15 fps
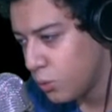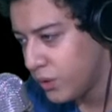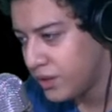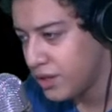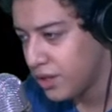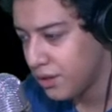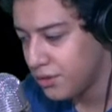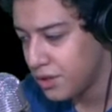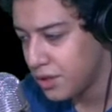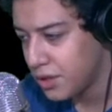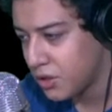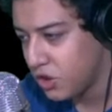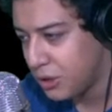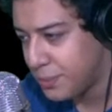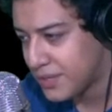with the
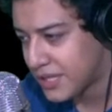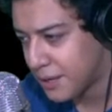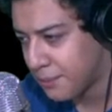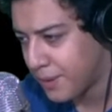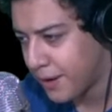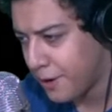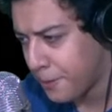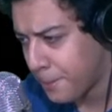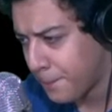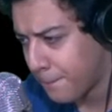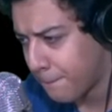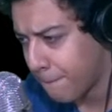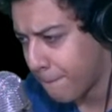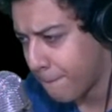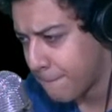other creepy senpai?
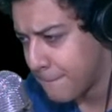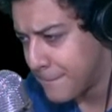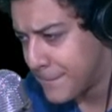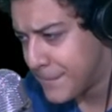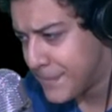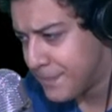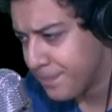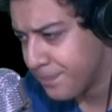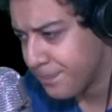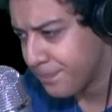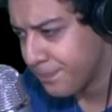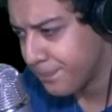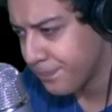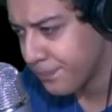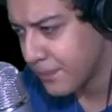
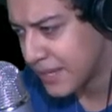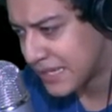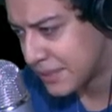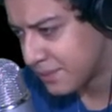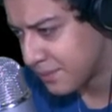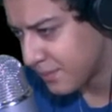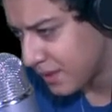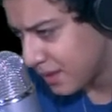It